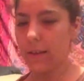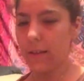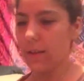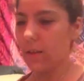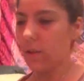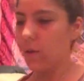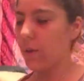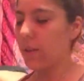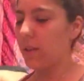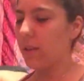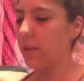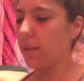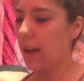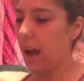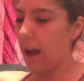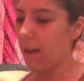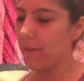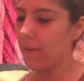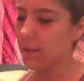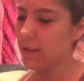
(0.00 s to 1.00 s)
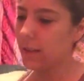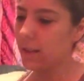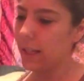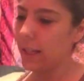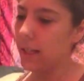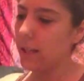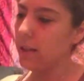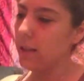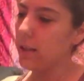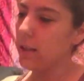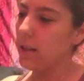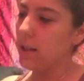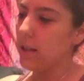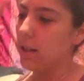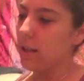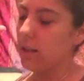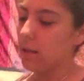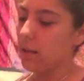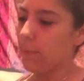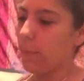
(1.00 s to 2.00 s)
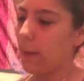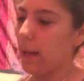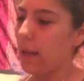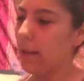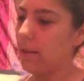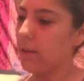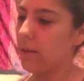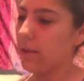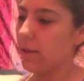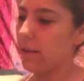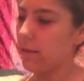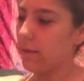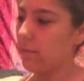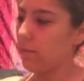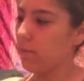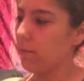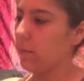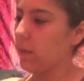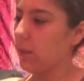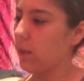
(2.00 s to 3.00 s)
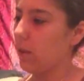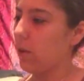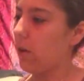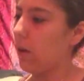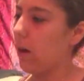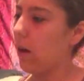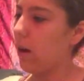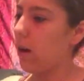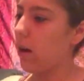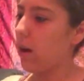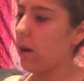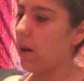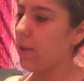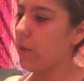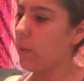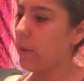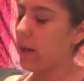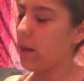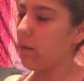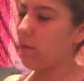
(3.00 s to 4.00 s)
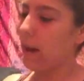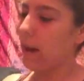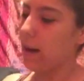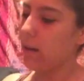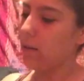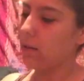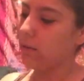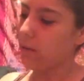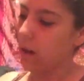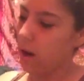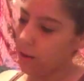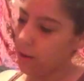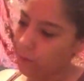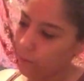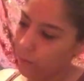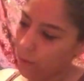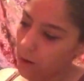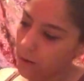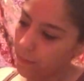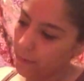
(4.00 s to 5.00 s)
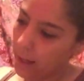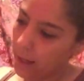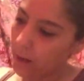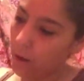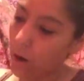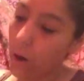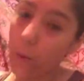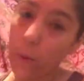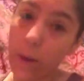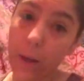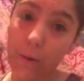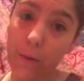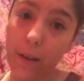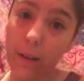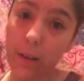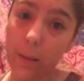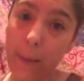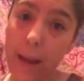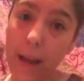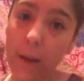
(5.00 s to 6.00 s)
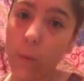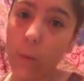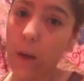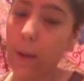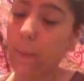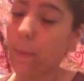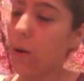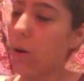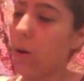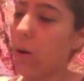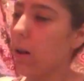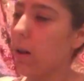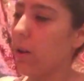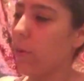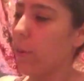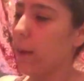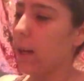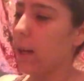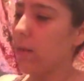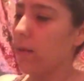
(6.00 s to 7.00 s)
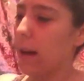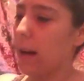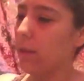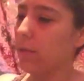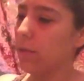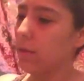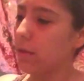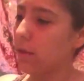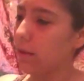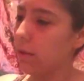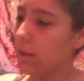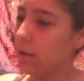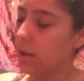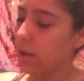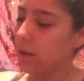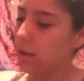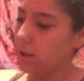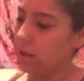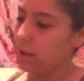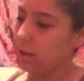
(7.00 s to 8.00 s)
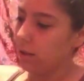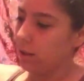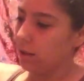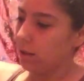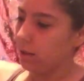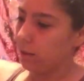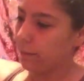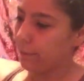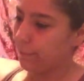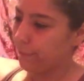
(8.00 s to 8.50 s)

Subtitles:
So it obviously spins all the way around, well, not all the way around the back way, but all the way around the